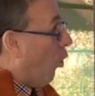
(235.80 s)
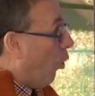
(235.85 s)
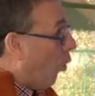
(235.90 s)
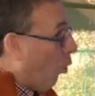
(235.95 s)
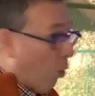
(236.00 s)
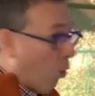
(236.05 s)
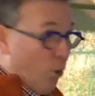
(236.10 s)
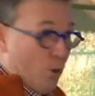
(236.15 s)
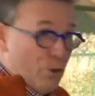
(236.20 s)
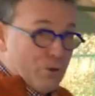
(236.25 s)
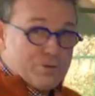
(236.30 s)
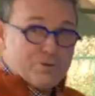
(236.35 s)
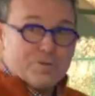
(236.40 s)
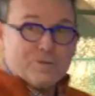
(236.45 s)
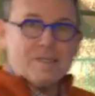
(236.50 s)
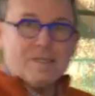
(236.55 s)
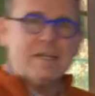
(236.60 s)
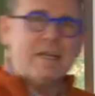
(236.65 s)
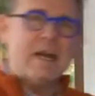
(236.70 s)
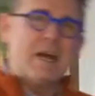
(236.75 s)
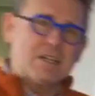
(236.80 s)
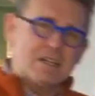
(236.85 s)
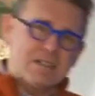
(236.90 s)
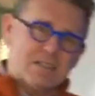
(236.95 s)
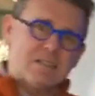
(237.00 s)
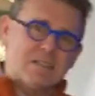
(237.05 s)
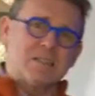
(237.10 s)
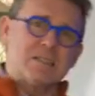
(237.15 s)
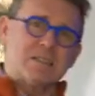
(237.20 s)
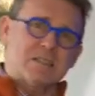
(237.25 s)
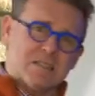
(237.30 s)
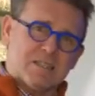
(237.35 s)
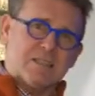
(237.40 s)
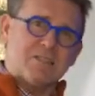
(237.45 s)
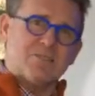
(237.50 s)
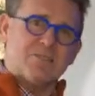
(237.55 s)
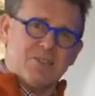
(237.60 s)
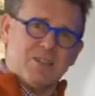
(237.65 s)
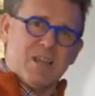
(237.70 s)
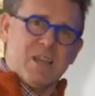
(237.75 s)
Or he has still
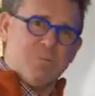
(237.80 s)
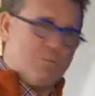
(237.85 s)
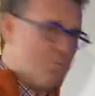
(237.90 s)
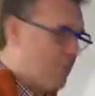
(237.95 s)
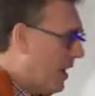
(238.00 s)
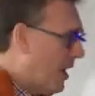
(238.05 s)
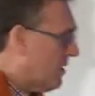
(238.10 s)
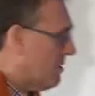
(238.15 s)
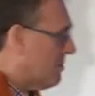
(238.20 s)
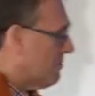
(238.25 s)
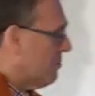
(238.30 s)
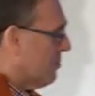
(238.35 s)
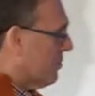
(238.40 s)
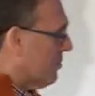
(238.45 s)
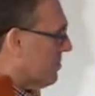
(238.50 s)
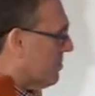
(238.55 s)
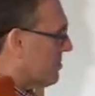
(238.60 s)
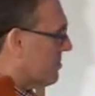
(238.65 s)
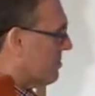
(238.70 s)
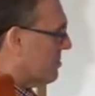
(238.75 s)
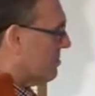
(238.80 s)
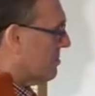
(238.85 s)
the same pain, but